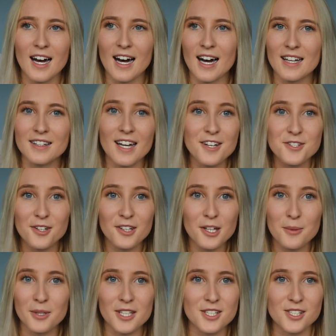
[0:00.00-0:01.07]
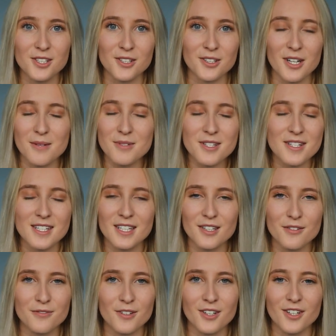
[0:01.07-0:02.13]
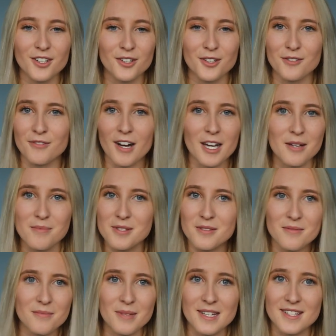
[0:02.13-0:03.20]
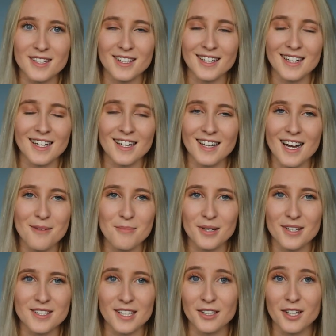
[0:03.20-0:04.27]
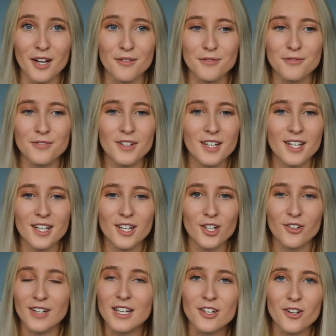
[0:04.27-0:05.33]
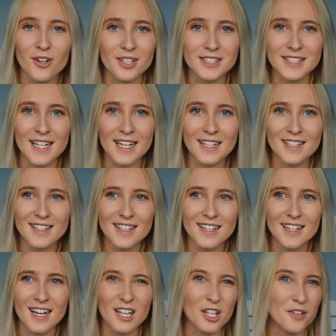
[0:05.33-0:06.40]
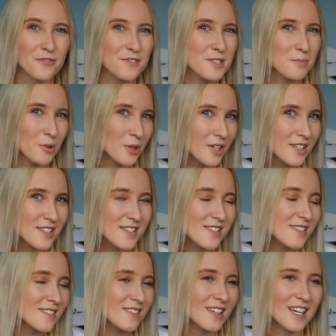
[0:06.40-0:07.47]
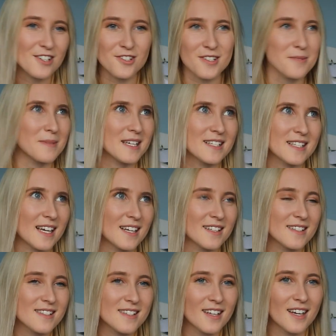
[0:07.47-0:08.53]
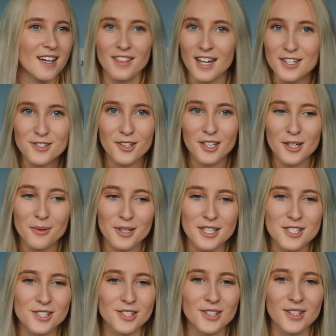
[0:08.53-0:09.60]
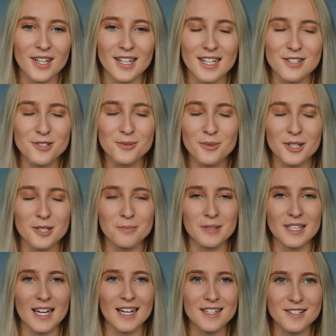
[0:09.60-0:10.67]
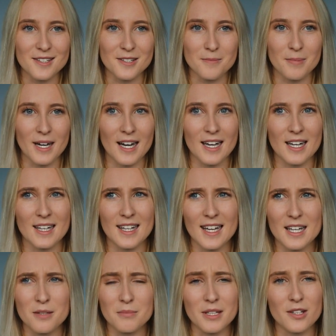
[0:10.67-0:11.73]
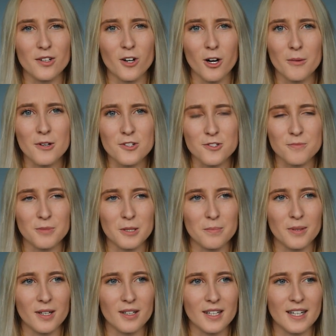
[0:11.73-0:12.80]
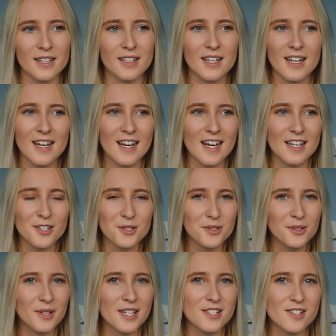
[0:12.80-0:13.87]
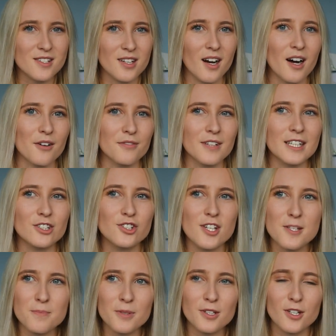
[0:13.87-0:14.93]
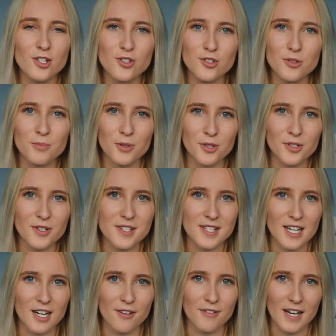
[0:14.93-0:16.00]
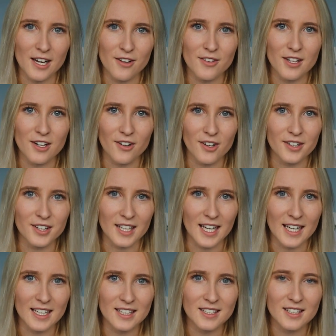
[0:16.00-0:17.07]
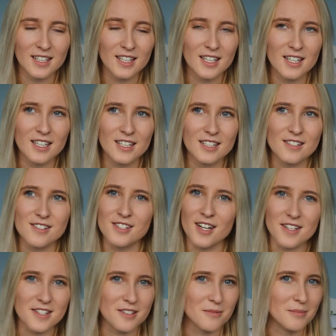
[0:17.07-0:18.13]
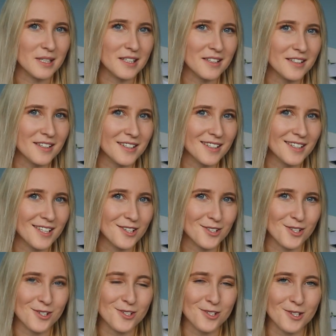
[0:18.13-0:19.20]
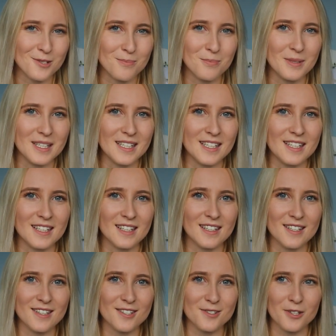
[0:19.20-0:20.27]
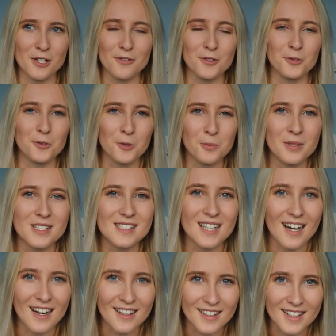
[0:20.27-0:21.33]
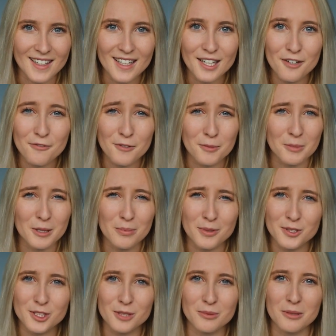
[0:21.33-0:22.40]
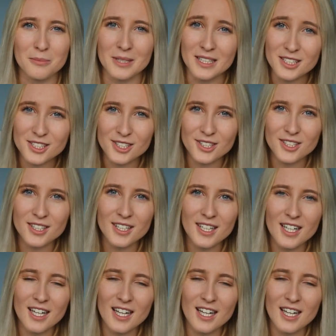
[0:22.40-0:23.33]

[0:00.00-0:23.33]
And that's all I want to do. I'm just here for the good vibes, basically, because I love creating content, I love sports, it just makes sense. That's all I want to do, and I don't want to be hindered by getting mean comments from people, and you know, it's tough. Like, just because you put yourself out there online doesn't mean that you should be sort of an open target for people to be mean to.